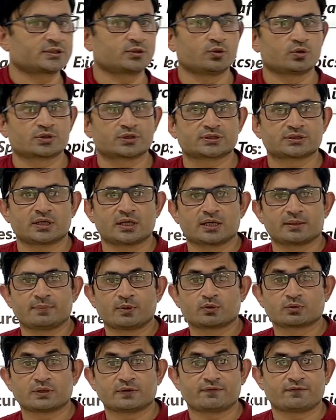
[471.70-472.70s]
course is all
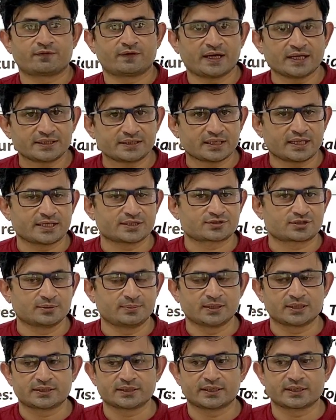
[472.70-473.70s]
about the flight
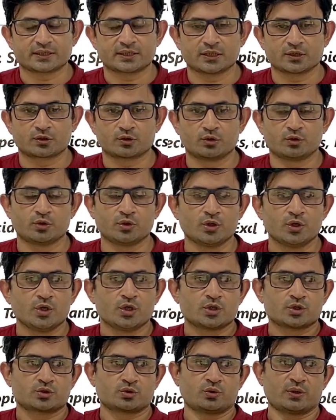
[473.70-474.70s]
stability and control.
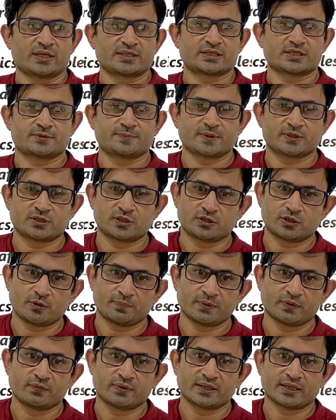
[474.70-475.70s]
So as a special
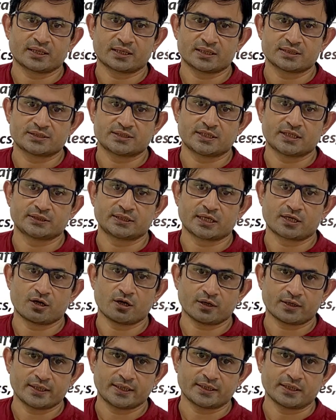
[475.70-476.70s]
topic, we can consider the
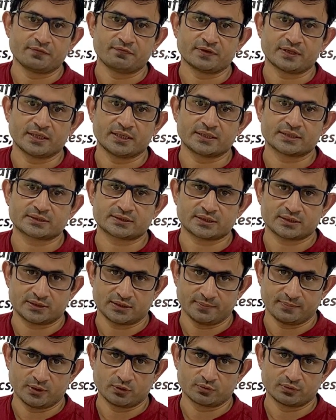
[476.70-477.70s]
rocket, and we can discuss
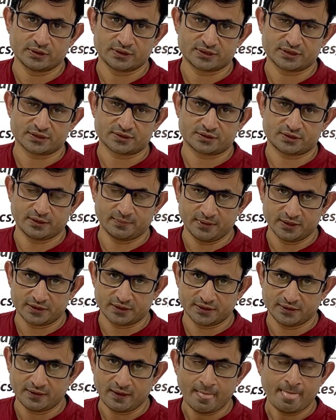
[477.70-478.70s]
about this
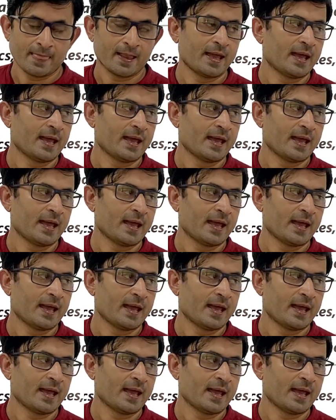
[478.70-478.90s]
stability.